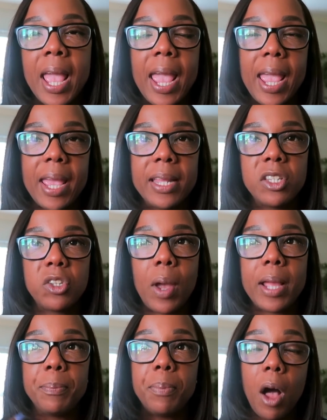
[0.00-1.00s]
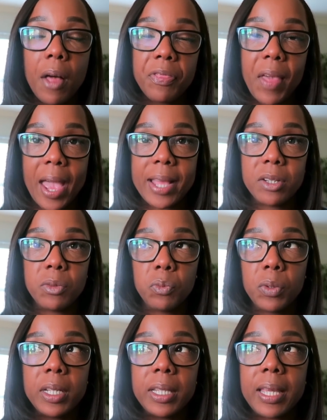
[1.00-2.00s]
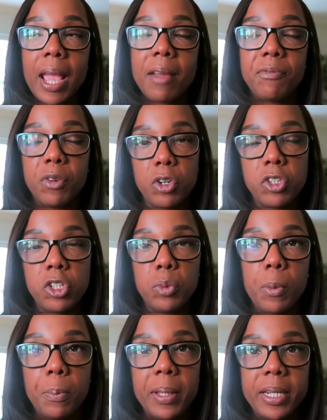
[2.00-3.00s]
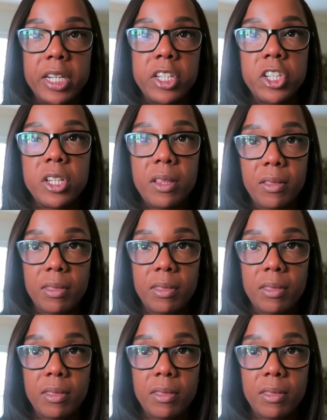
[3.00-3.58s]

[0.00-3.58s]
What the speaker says: And so I bought that really at first to replenish